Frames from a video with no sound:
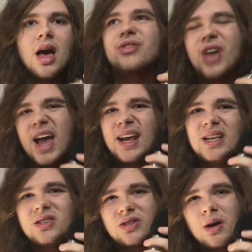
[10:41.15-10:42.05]
That
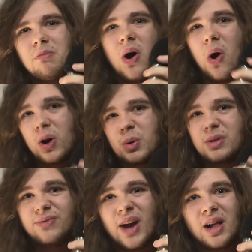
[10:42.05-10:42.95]
is some awkward
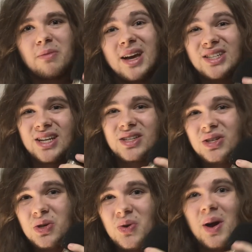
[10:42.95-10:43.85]
file magic to
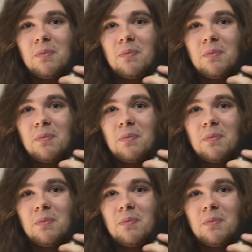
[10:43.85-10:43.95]
do,